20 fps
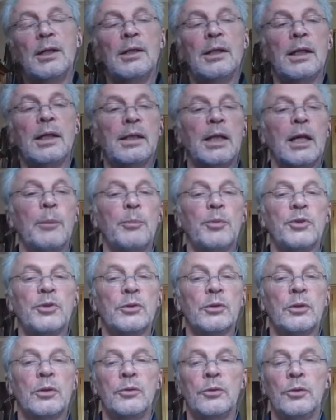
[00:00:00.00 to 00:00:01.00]
that
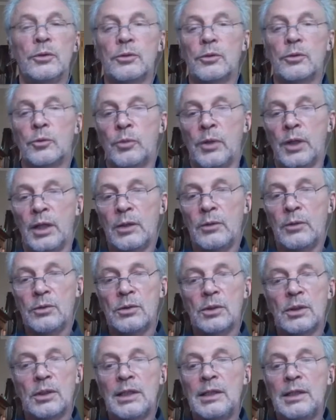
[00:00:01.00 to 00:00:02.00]
apples are not around,